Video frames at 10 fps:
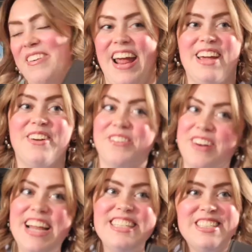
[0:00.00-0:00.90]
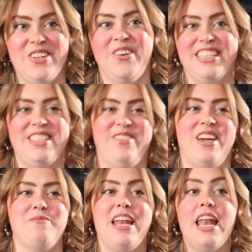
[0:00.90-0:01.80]
right, great choice,
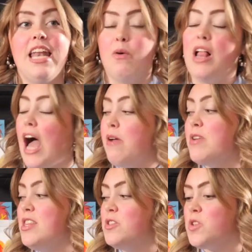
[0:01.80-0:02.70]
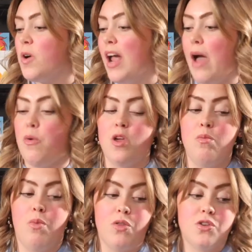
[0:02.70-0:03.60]
Figment. Now, while I read the story, I want you
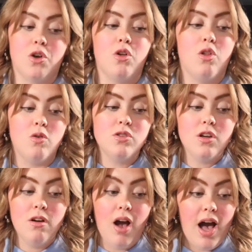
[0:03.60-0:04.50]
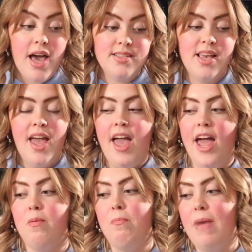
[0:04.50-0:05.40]
both to close your eyes
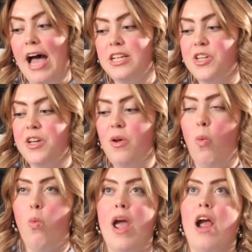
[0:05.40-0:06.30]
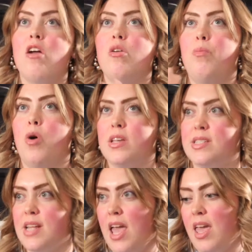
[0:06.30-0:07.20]
and imagine where the book
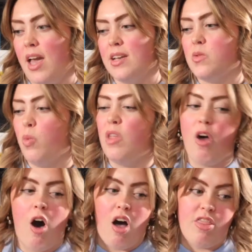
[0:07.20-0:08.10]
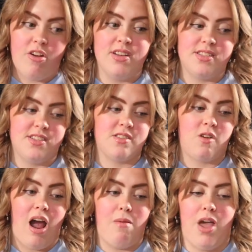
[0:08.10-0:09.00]
is taking us, what the author is
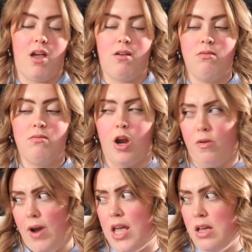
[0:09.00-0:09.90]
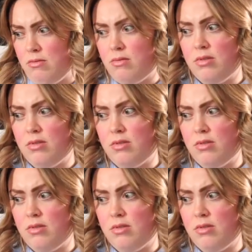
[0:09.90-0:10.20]
describing. Are you ready?